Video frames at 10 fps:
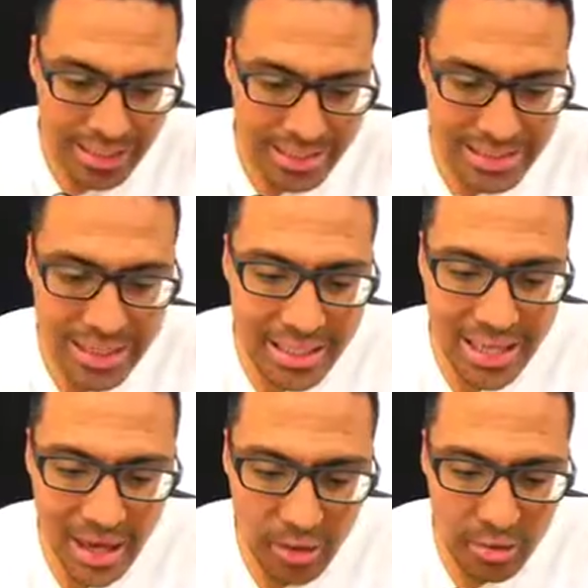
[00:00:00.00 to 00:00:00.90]
Sit
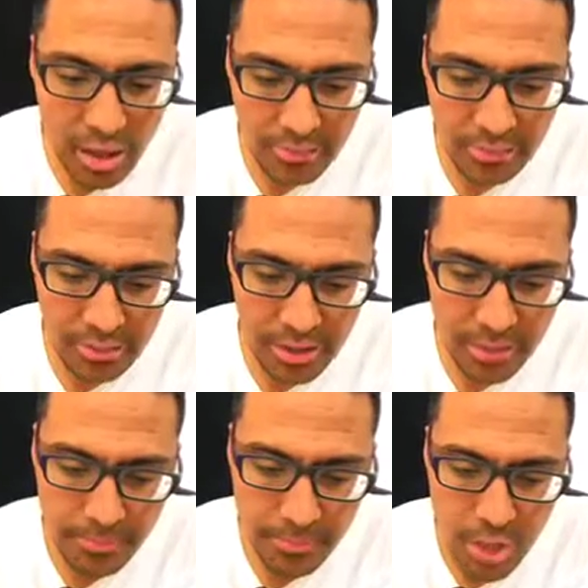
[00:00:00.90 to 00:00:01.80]
down
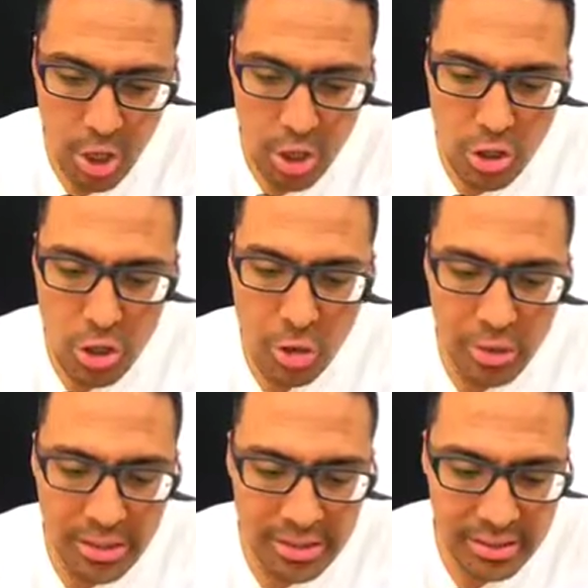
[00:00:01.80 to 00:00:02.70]
comfortably,
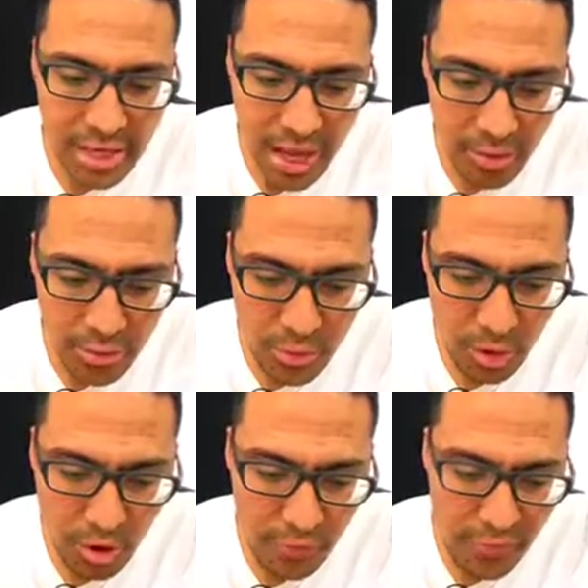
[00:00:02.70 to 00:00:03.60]
notice how
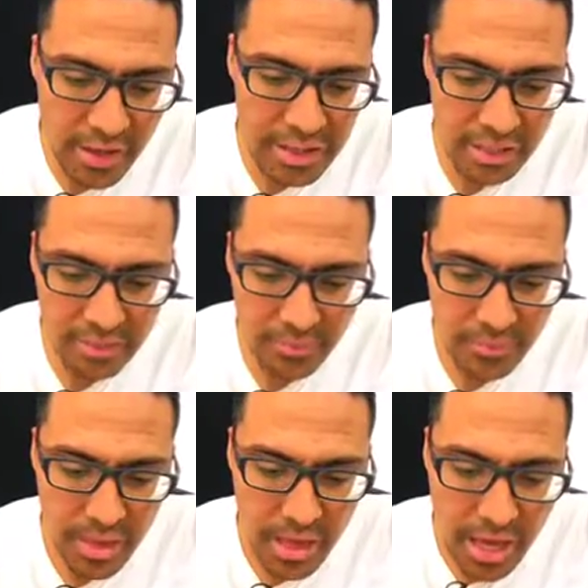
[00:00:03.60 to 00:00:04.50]
you are feeling,
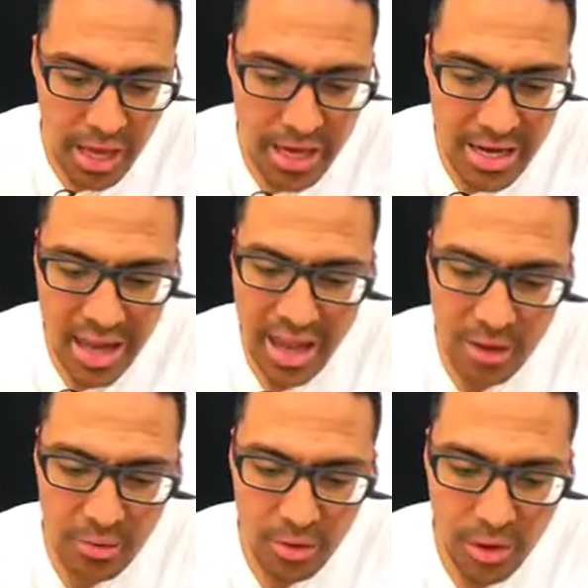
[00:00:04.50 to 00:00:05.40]
and
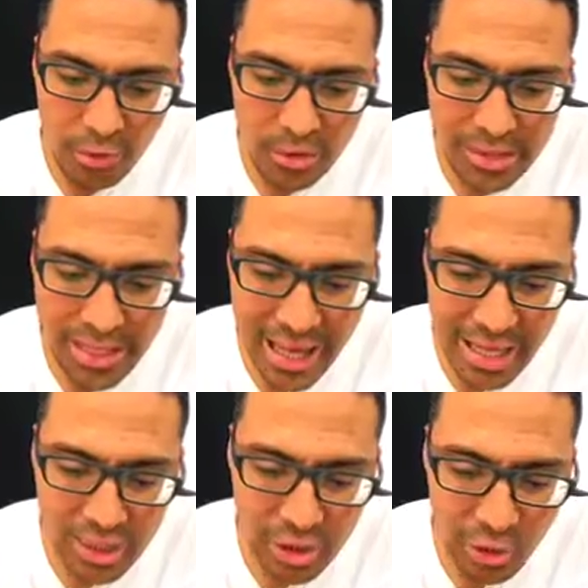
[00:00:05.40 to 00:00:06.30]
now
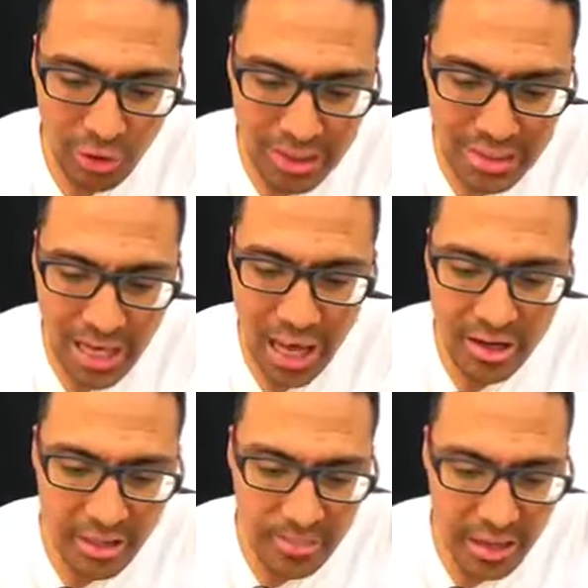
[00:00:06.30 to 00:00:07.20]
relax your
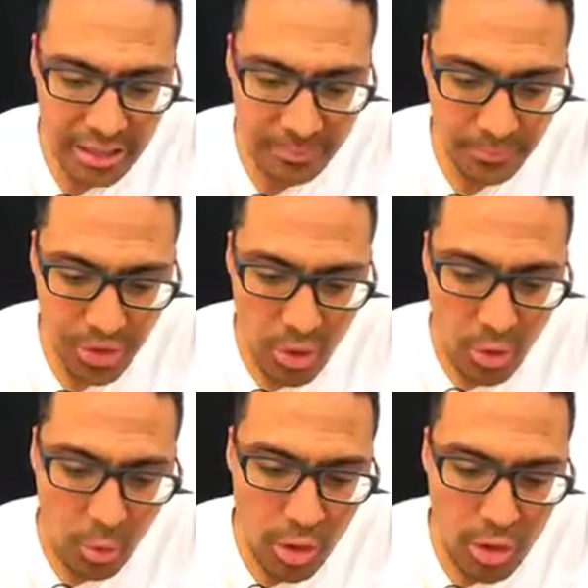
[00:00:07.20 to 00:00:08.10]
entire body.
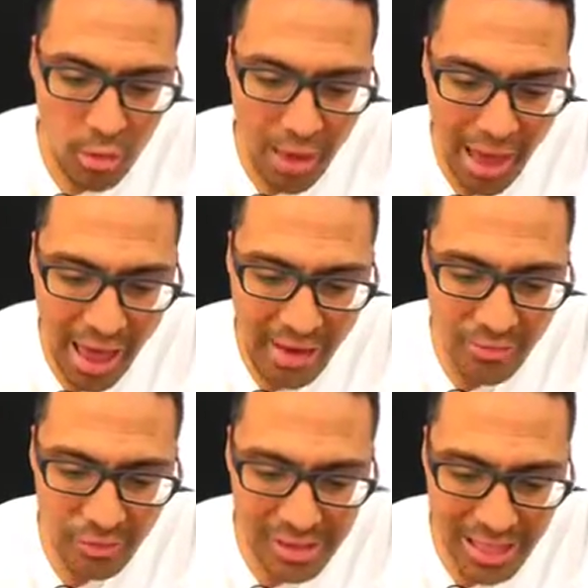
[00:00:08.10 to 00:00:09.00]
When you
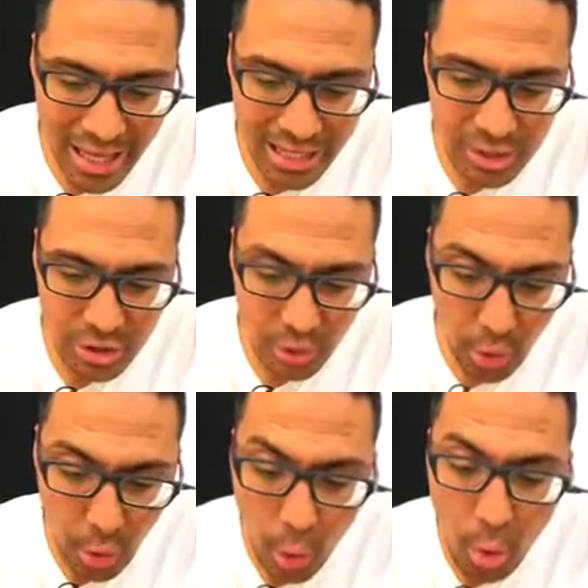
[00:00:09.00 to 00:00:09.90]
have relaxed your
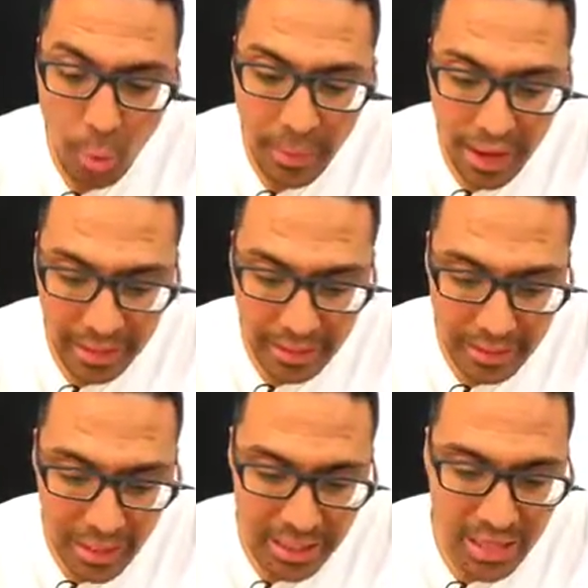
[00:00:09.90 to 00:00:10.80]
whole
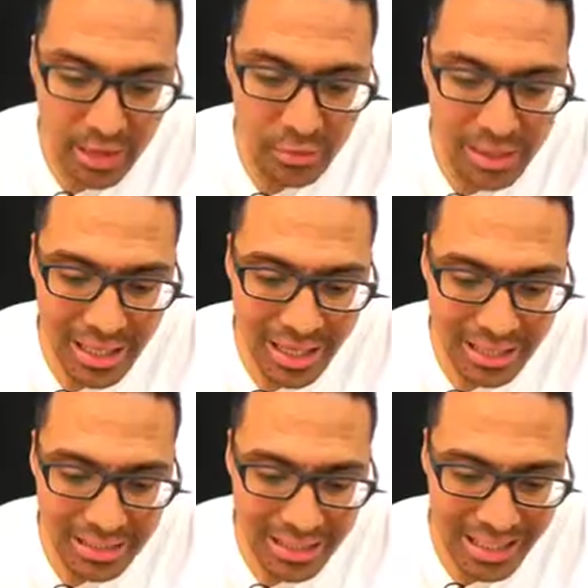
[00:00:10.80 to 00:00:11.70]
body, then
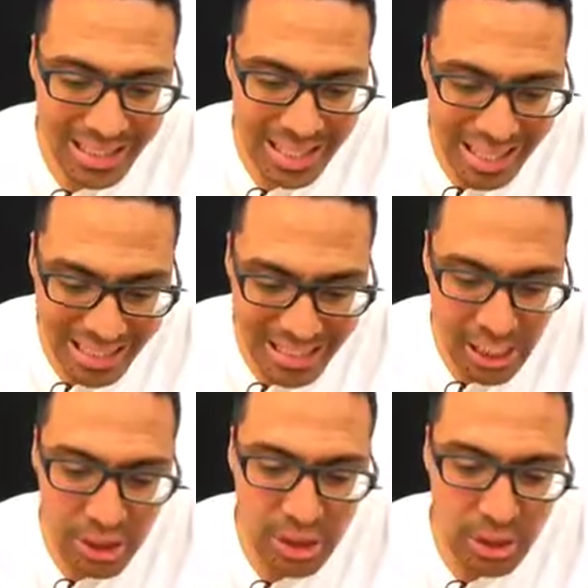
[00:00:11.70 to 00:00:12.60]
relax
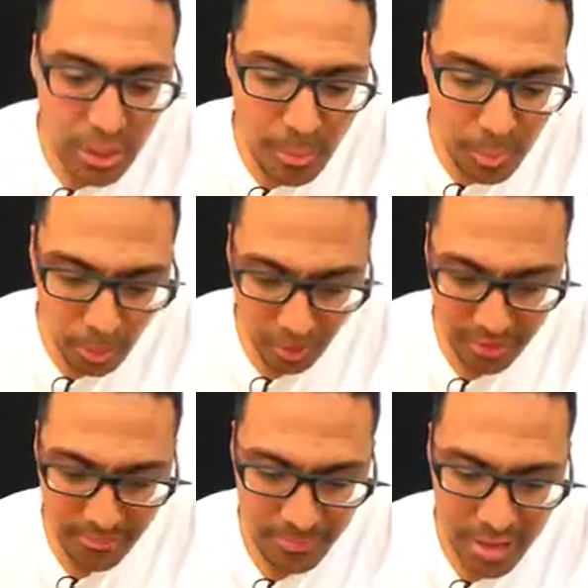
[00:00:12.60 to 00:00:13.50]
it some
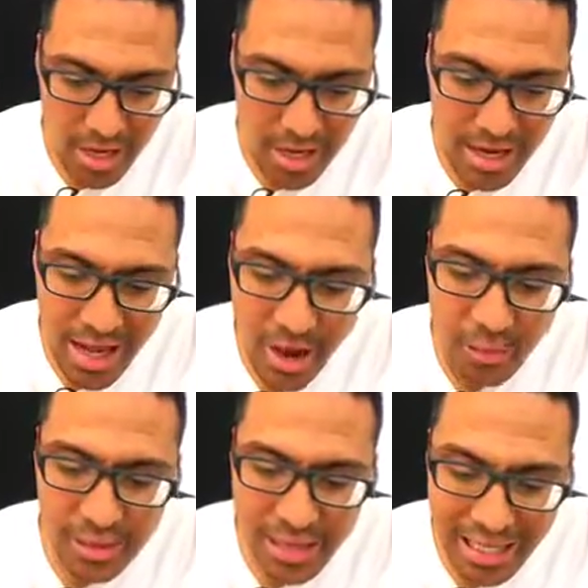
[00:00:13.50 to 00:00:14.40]
more. Now
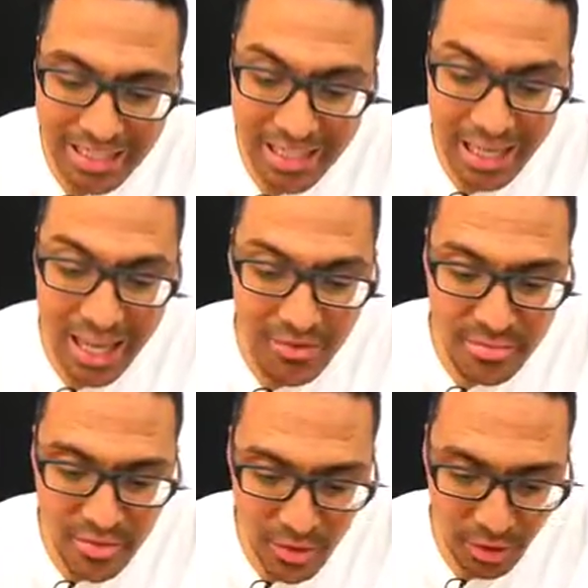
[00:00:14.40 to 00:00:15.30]
relax it
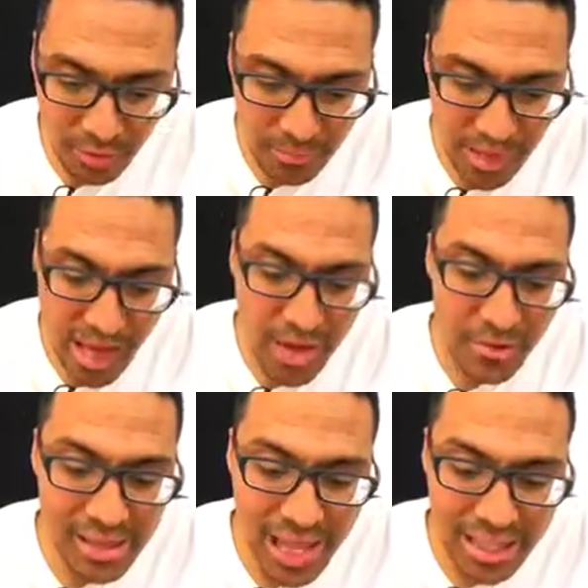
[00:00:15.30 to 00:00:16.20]
even more and
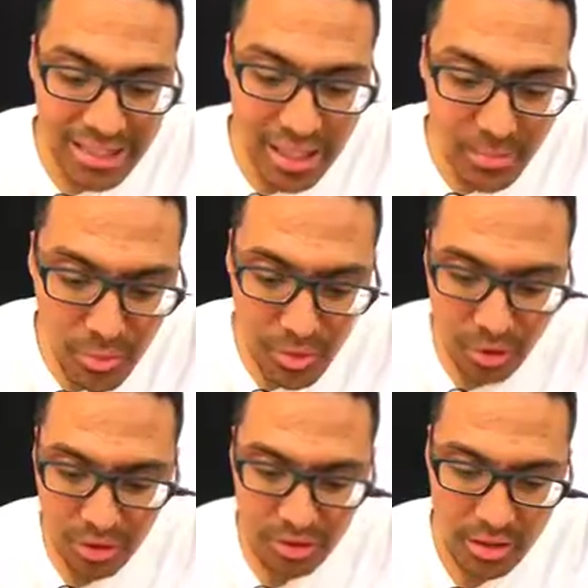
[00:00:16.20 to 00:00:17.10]
relax it
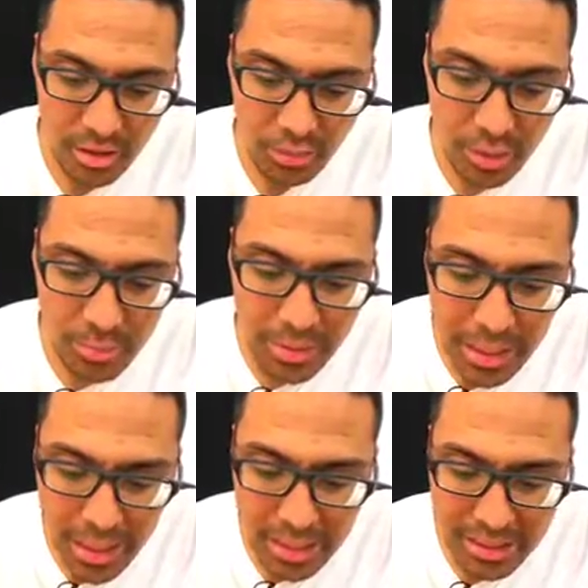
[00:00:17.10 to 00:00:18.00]
more.
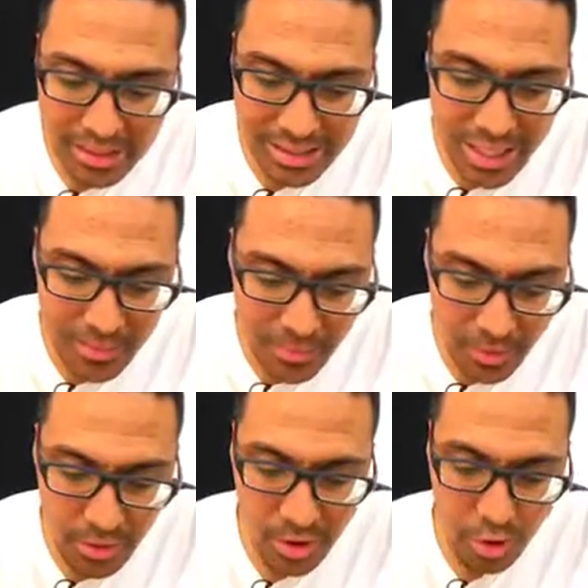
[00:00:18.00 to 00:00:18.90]
Repeat this
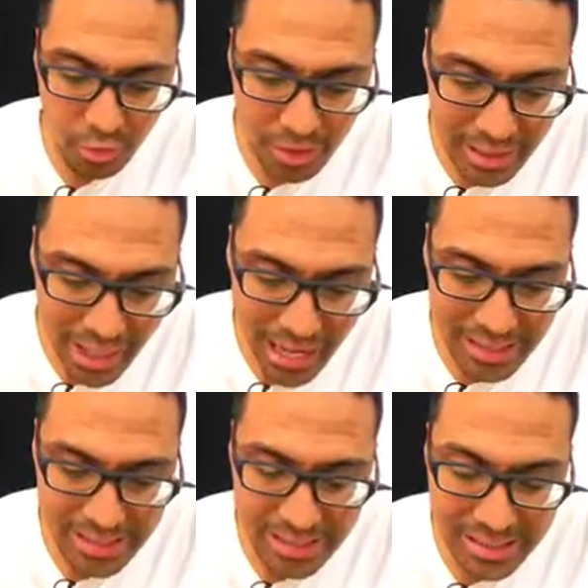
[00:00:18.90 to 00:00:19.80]
deeper,
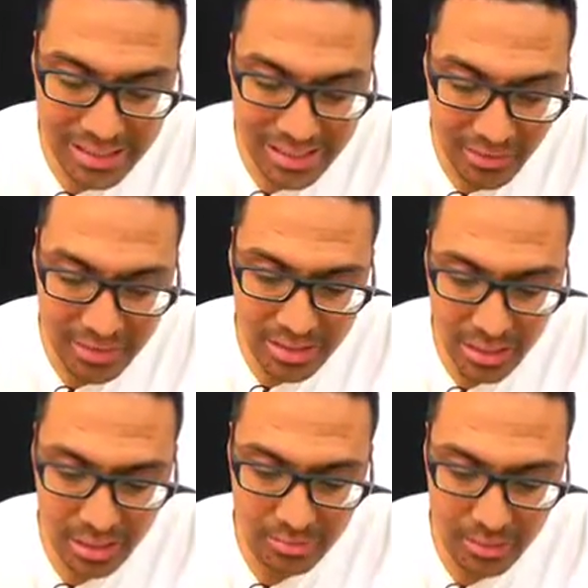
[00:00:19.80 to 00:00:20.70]
relaxing 7
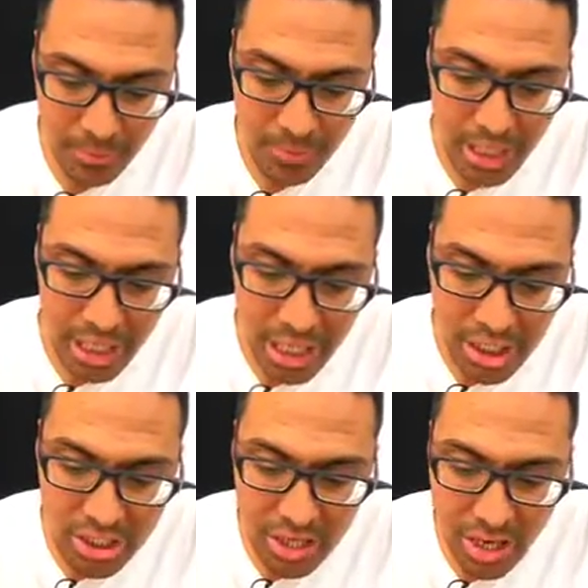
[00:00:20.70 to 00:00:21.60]
times,
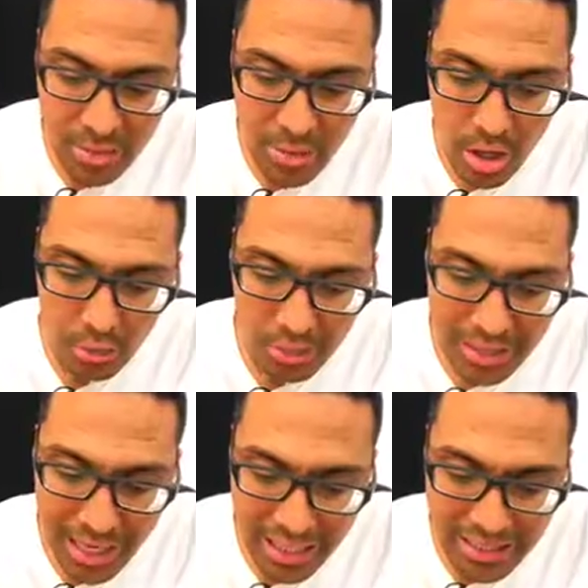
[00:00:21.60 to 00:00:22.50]
each time
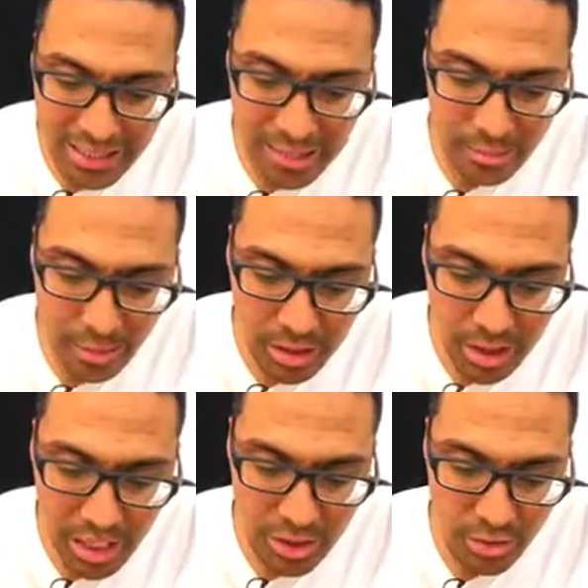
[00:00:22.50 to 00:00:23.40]
relaxing as
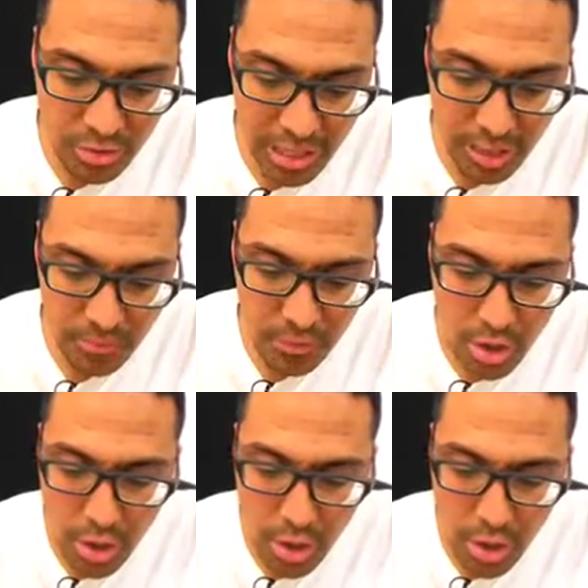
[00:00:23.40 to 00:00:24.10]
much as you can.